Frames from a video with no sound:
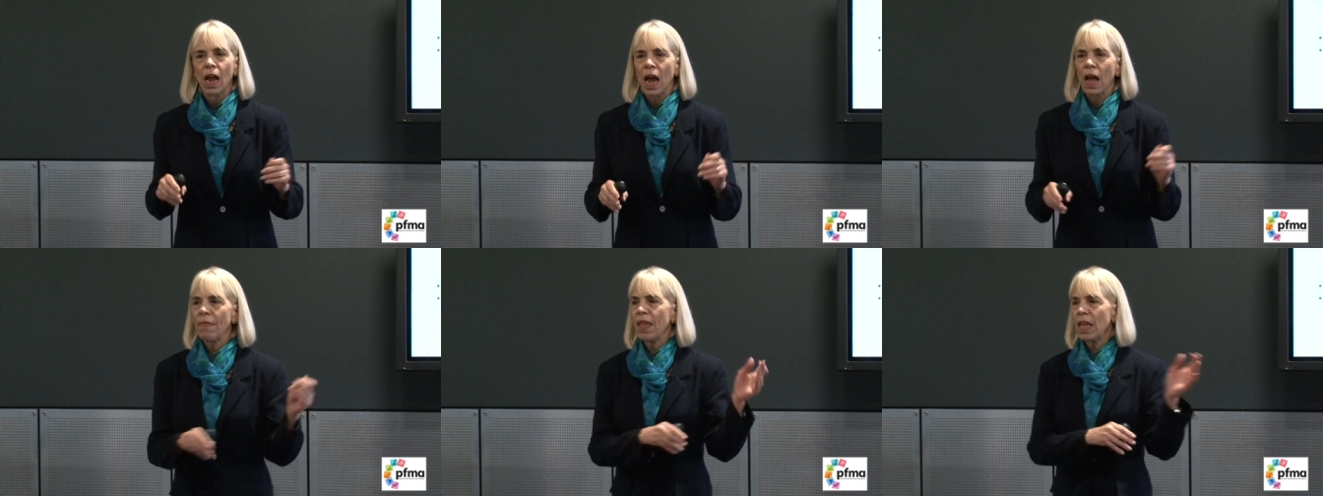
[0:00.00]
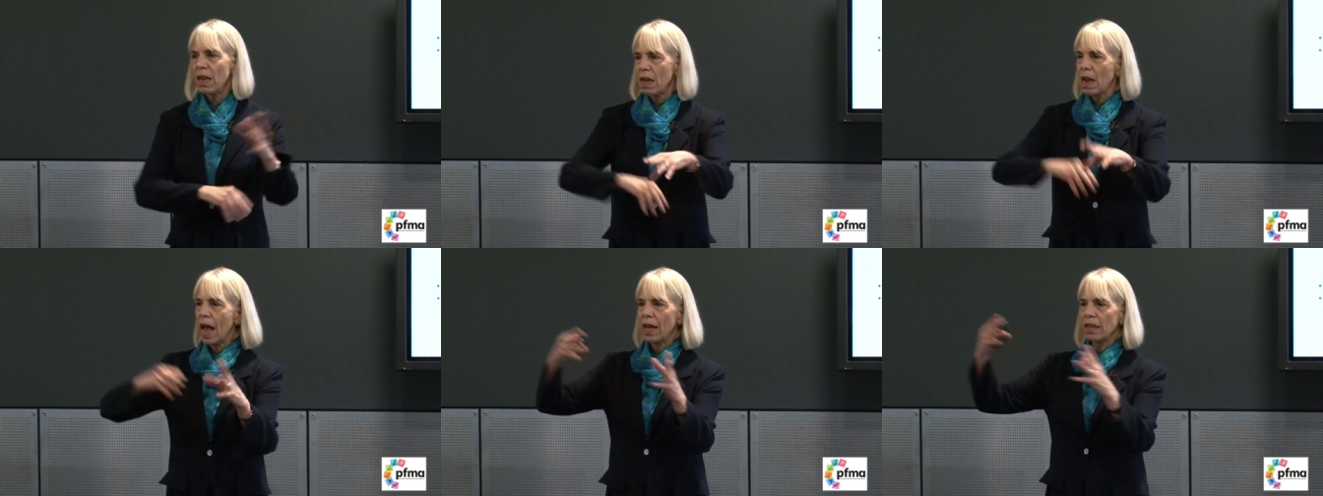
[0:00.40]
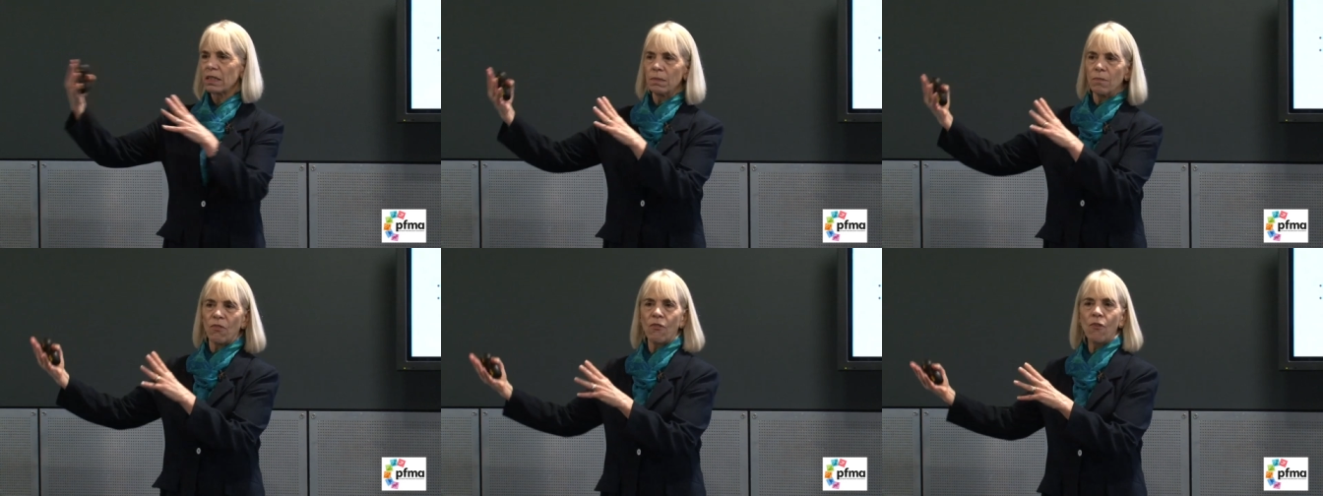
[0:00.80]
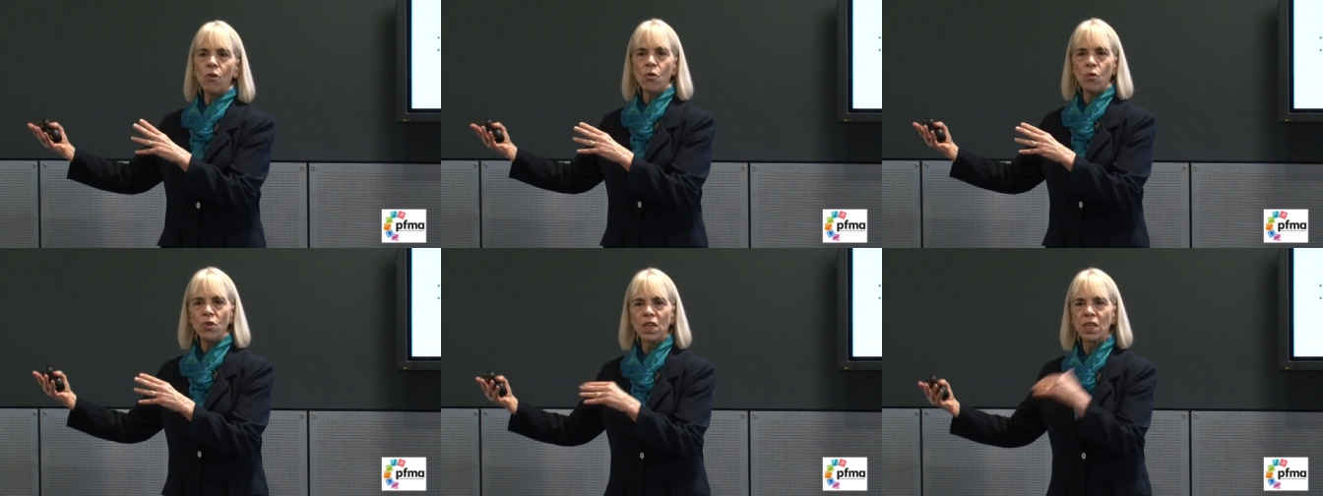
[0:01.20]
and then has some
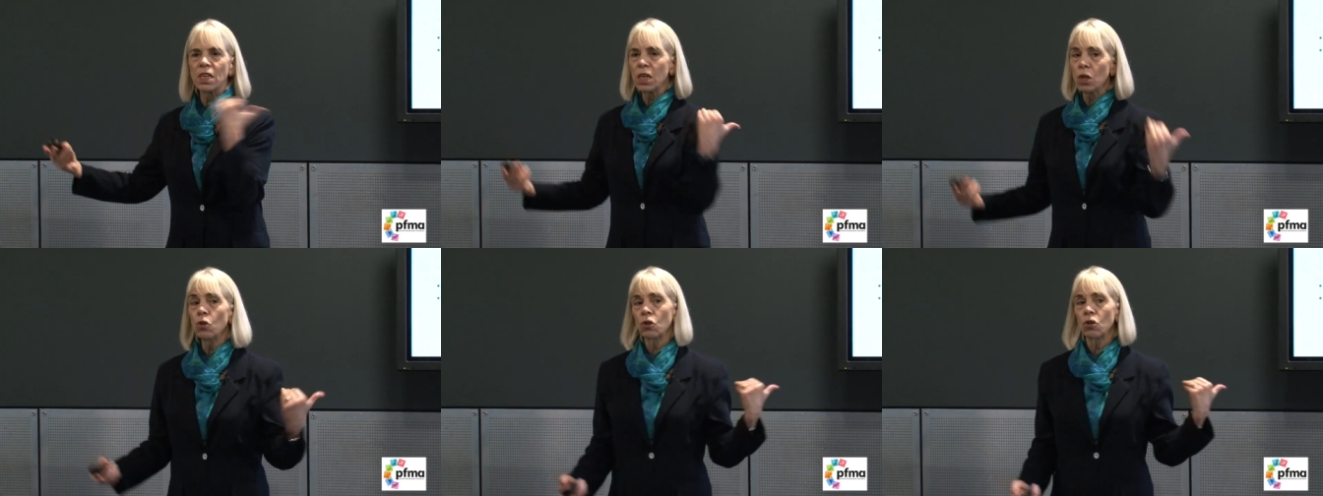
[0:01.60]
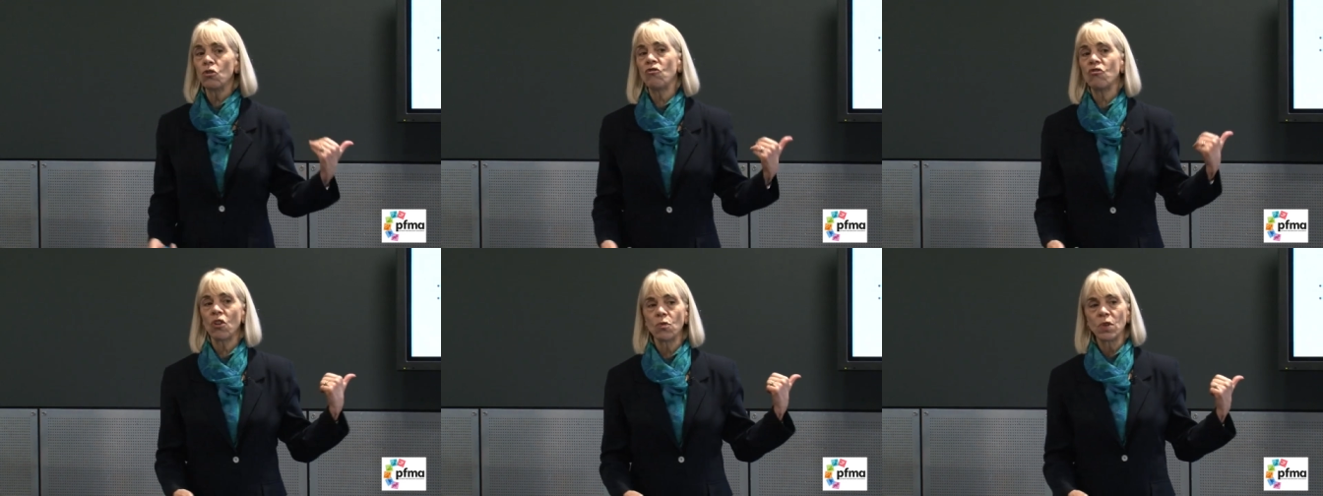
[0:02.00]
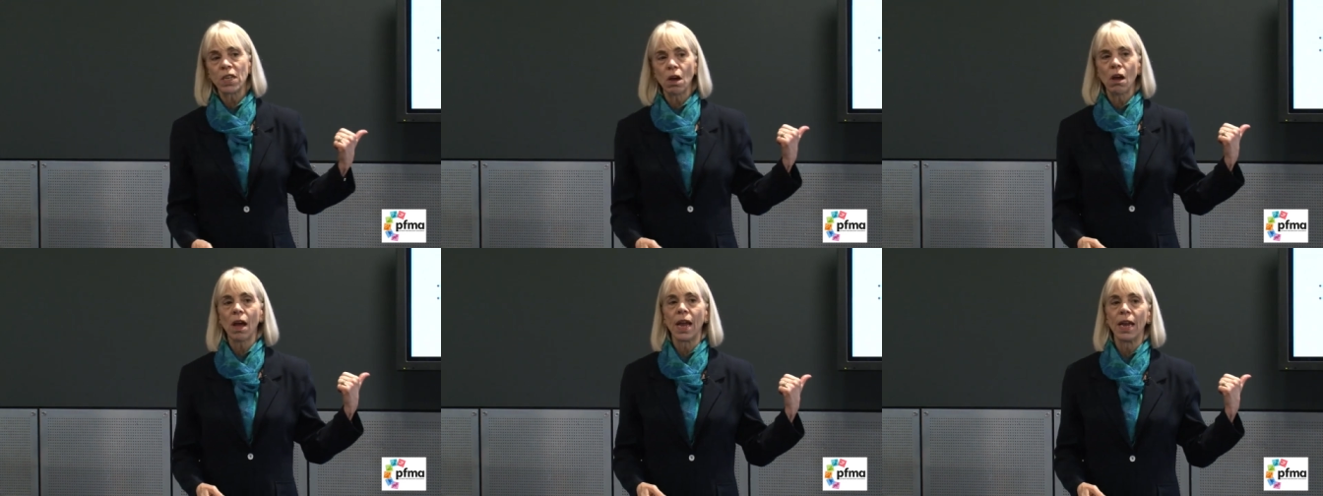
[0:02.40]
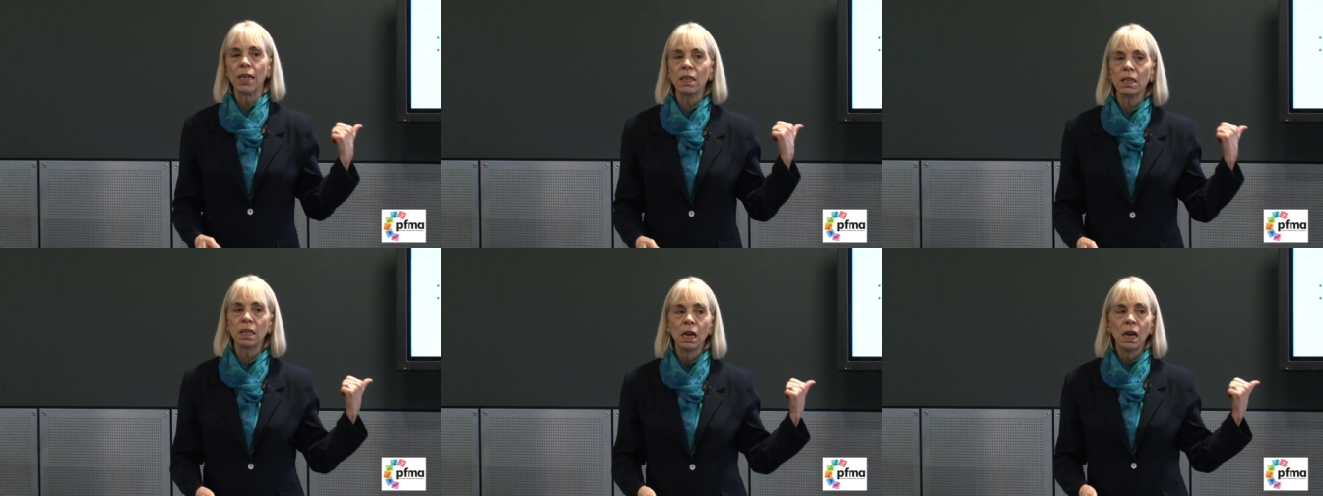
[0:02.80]
fruit, still could show
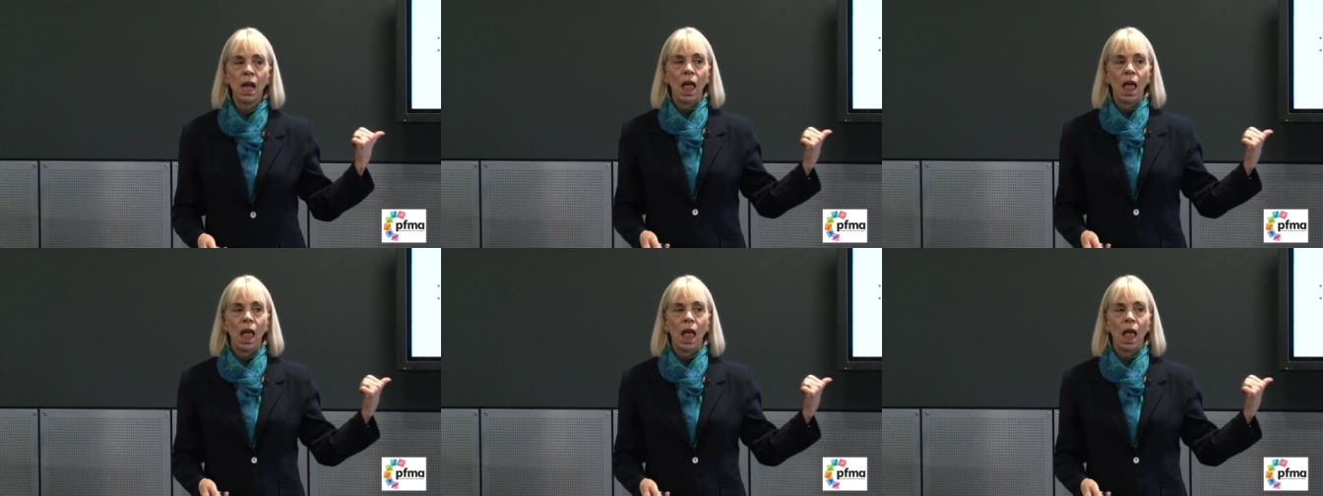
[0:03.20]
signs.